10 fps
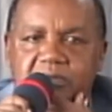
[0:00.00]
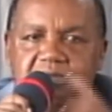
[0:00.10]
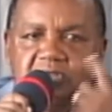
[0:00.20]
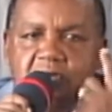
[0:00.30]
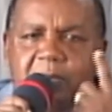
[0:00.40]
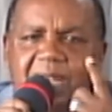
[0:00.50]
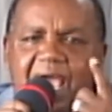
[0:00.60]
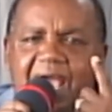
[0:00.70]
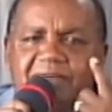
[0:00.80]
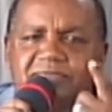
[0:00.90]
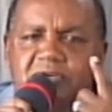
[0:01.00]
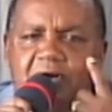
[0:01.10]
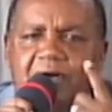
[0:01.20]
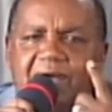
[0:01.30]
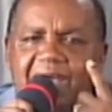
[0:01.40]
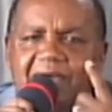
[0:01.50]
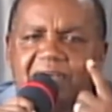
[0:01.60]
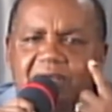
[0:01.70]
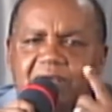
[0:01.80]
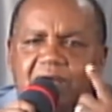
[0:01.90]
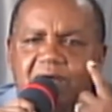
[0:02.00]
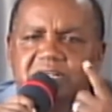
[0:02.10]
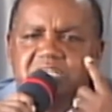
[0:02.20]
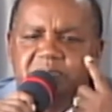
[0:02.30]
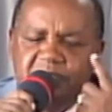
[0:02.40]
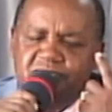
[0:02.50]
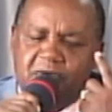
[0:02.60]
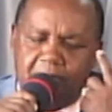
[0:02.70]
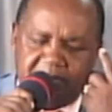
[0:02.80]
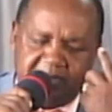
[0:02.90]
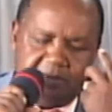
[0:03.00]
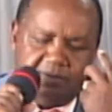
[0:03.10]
You will have no other gods before me.